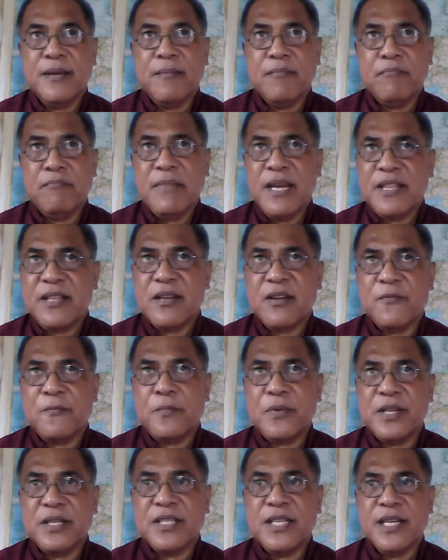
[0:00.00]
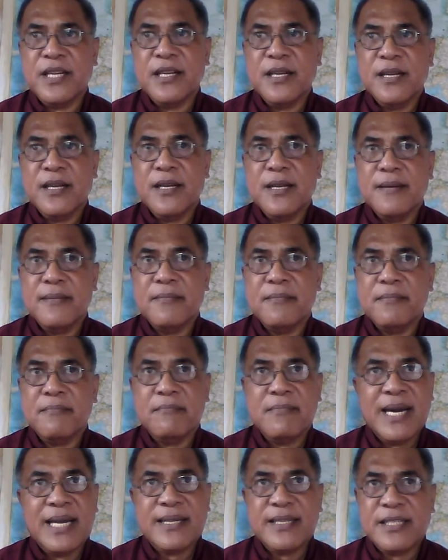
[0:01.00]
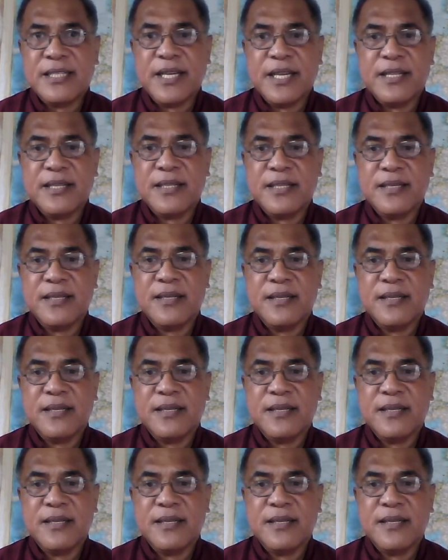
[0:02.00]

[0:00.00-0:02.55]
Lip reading: Method of preaching might change,